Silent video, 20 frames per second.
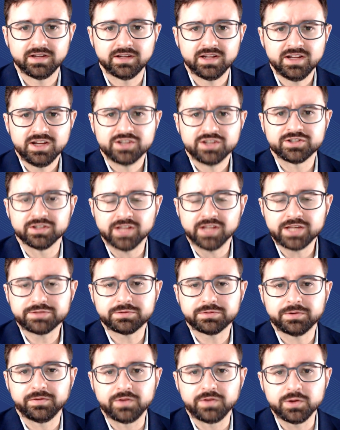So let's
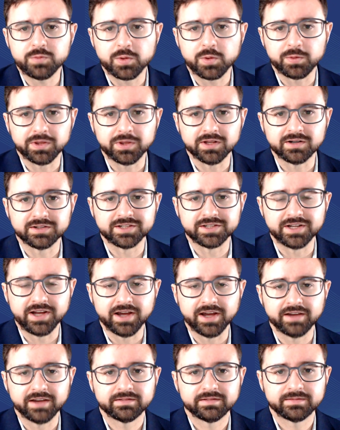review what we learned
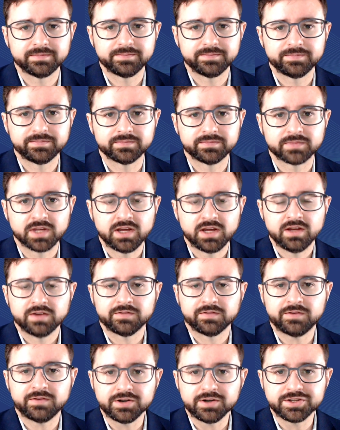today.
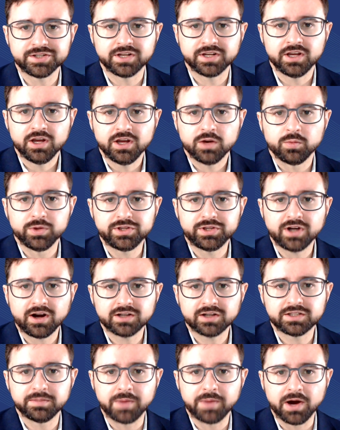First, we talked
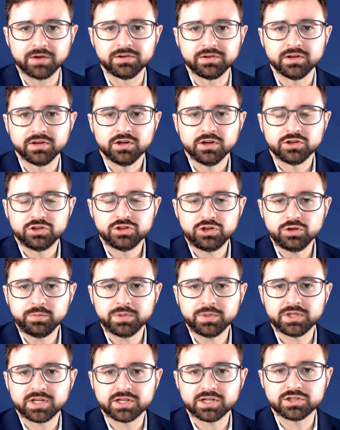about two
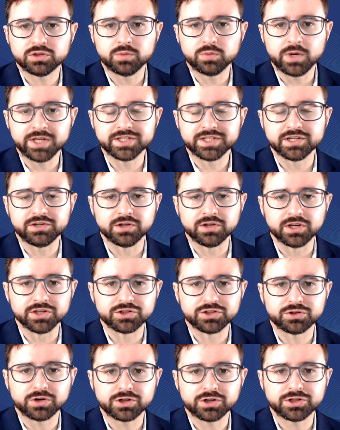potential ways that you can
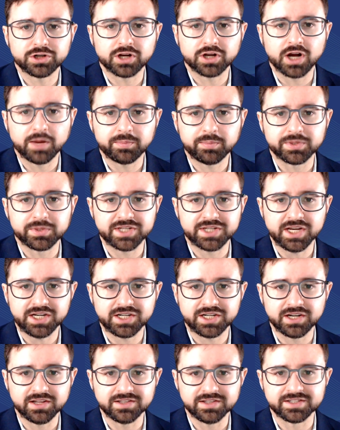structure compensation
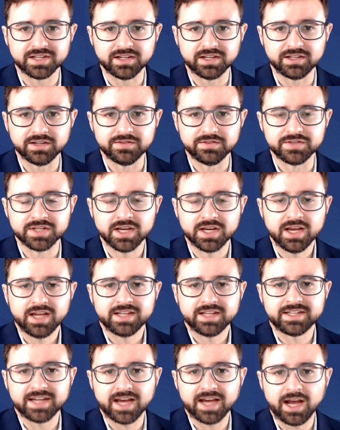incentives
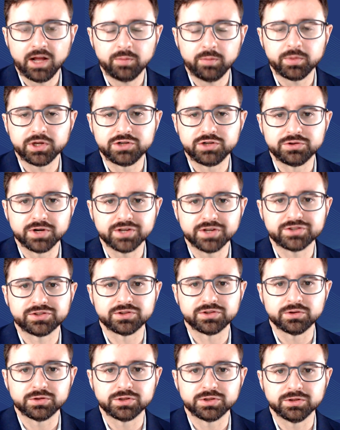to help address
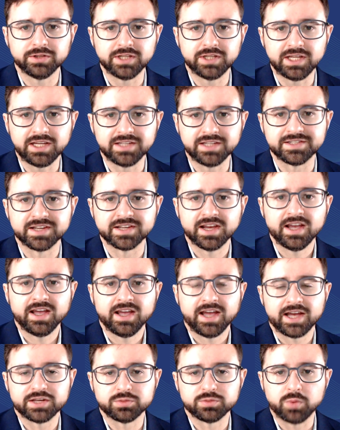social needs
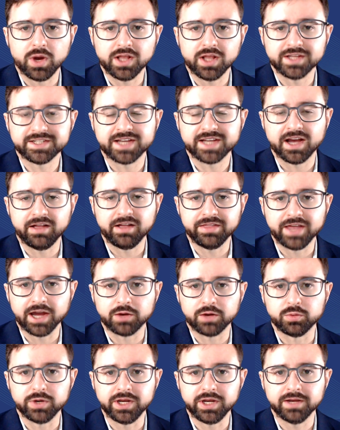as well as health
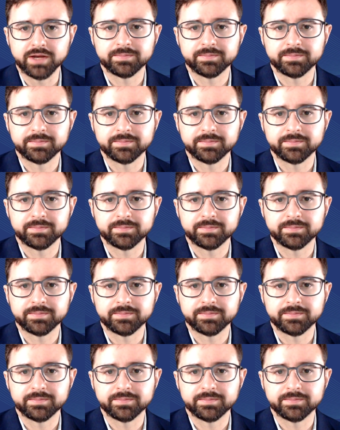equity.